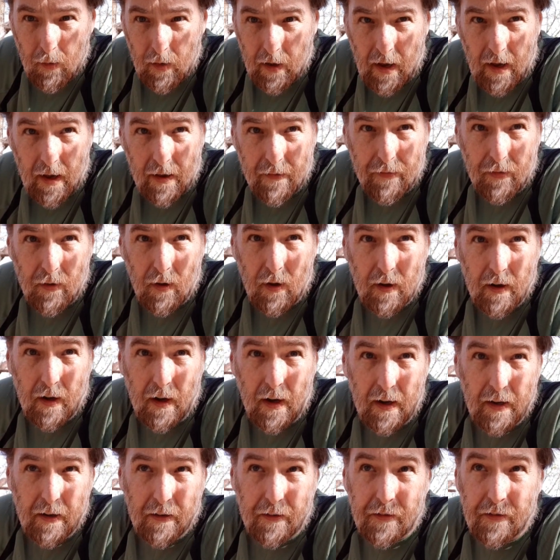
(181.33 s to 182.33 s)
a half long
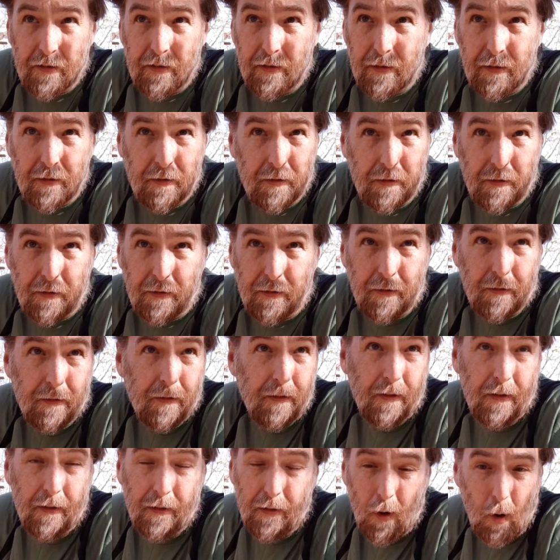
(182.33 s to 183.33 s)
hikes,
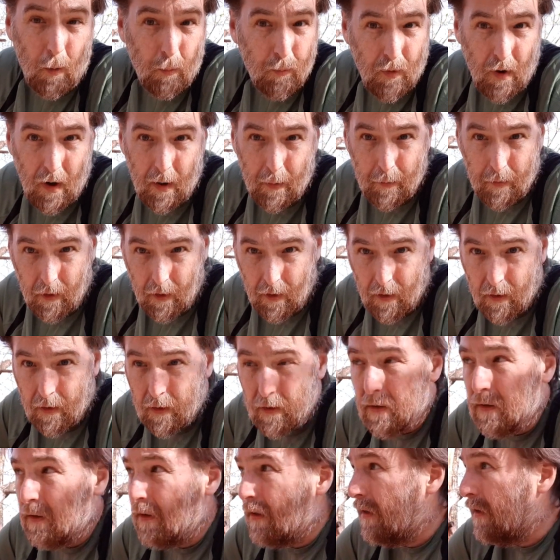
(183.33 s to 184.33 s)
no problem at all.
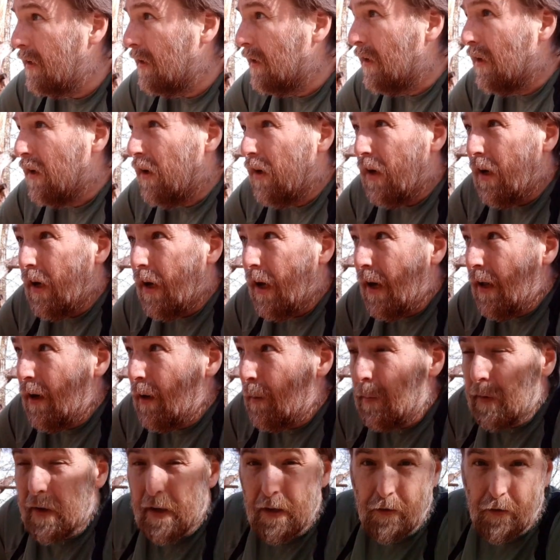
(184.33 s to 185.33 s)
It'll
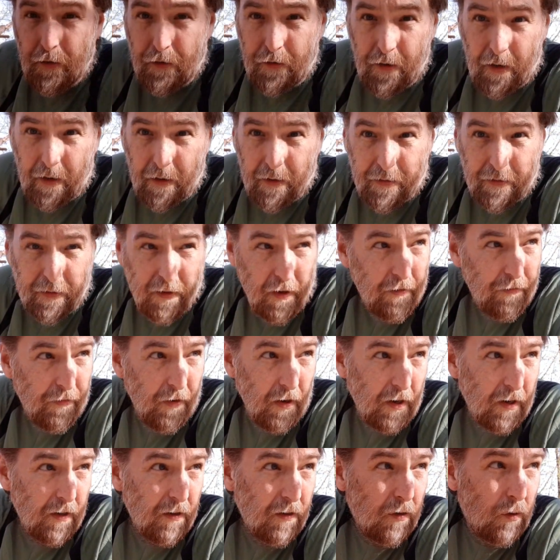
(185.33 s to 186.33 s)
be interesting to see if I
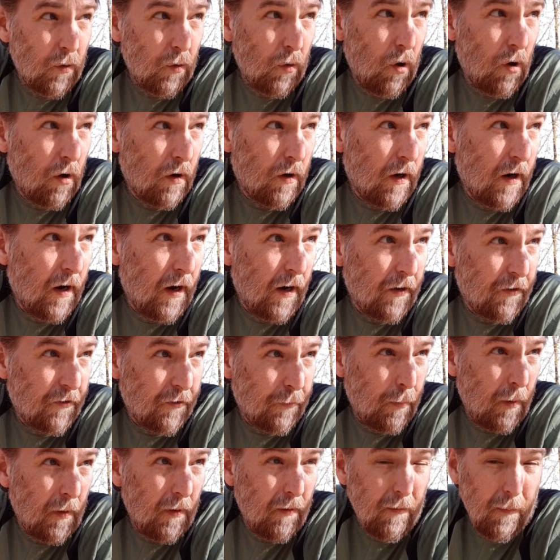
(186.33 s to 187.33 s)
can do longer hikes,
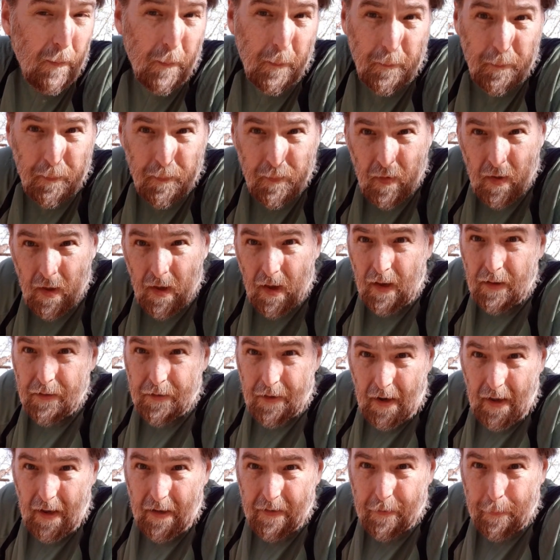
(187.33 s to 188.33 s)
but
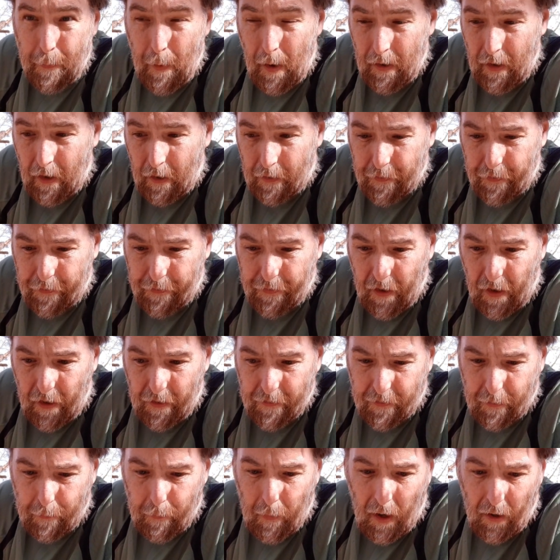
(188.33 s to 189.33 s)
today it's about
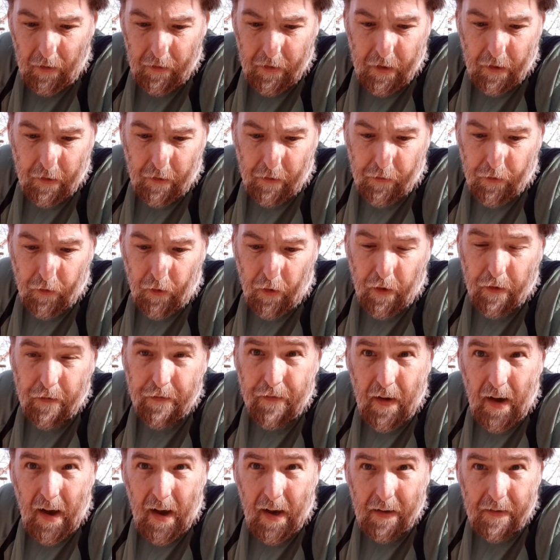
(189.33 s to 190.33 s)
exercise. I'm out here during a
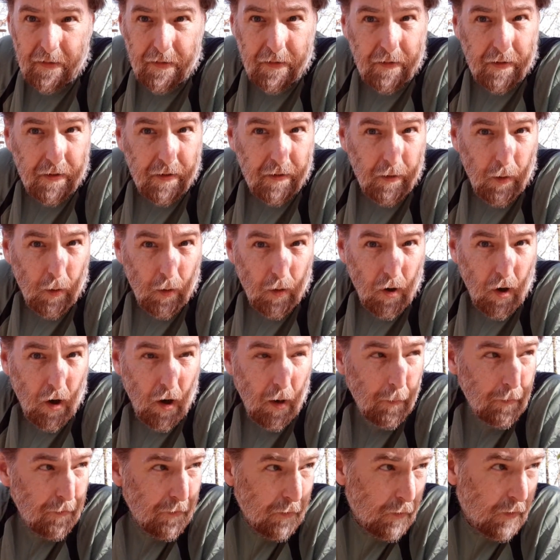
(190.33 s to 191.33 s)
fast, no
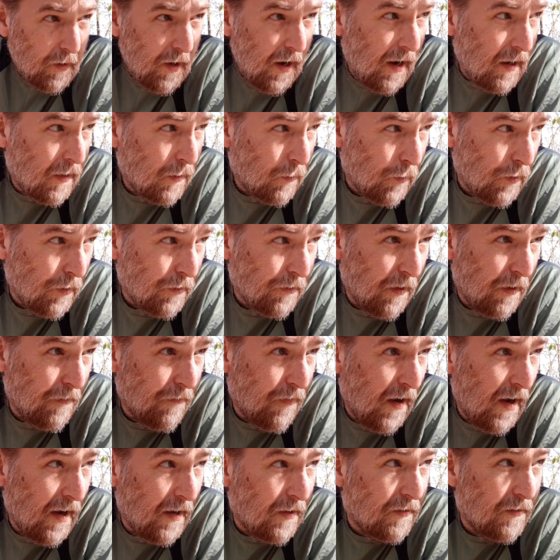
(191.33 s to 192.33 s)
carbs, no calories. I've
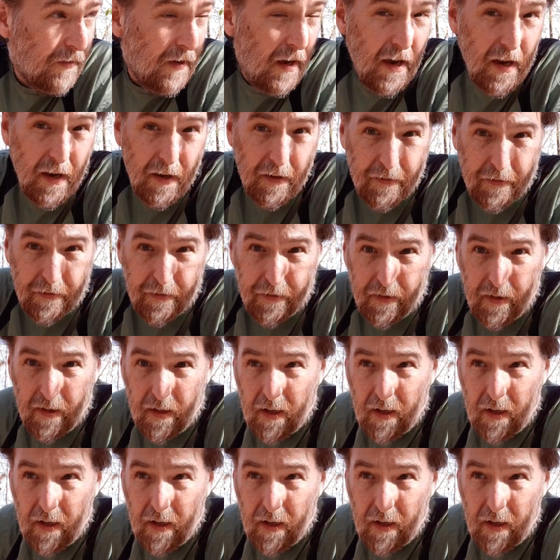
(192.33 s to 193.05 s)
had in days.